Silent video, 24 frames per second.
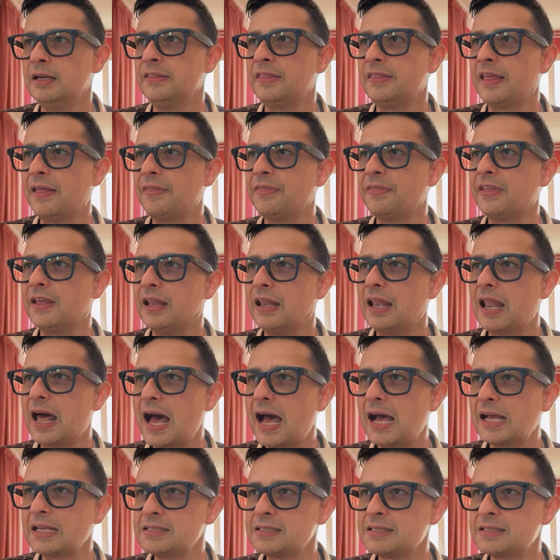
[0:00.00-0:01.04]
Then the
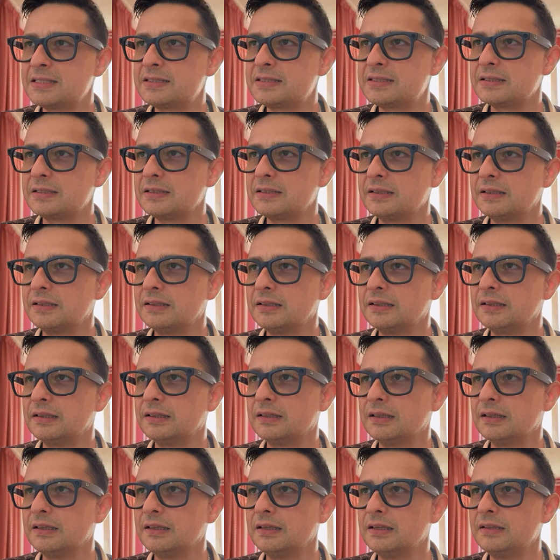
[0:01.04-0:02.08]
last
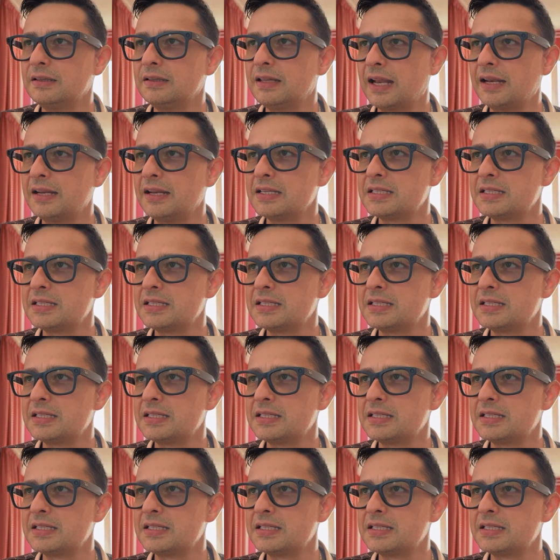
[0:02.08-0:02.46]
that